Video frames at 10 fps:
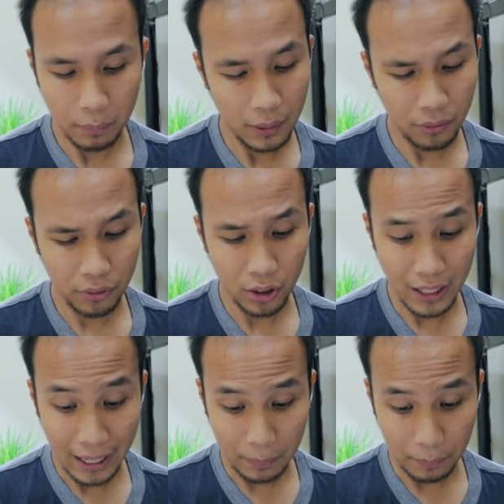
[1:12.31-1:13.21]
But if you're
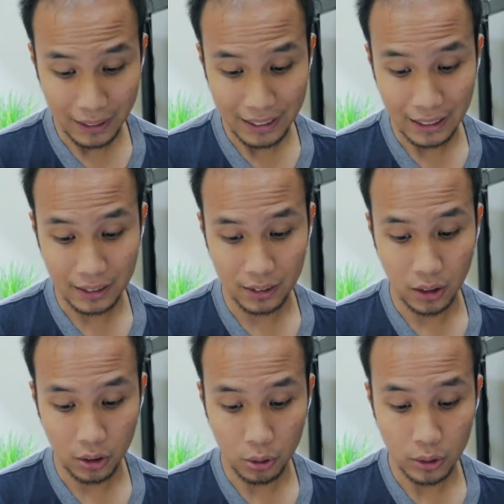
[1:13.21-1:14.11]
like me that is
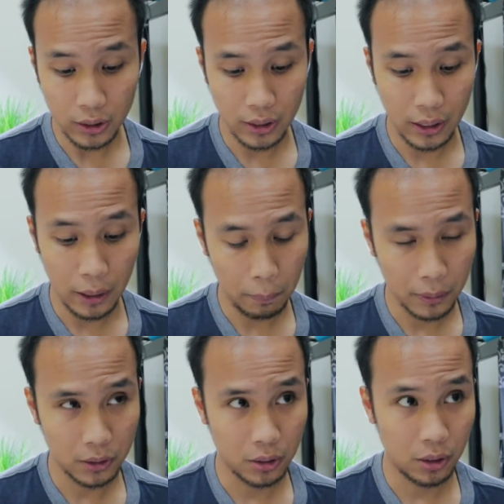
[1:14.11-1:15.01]
not using the AirPods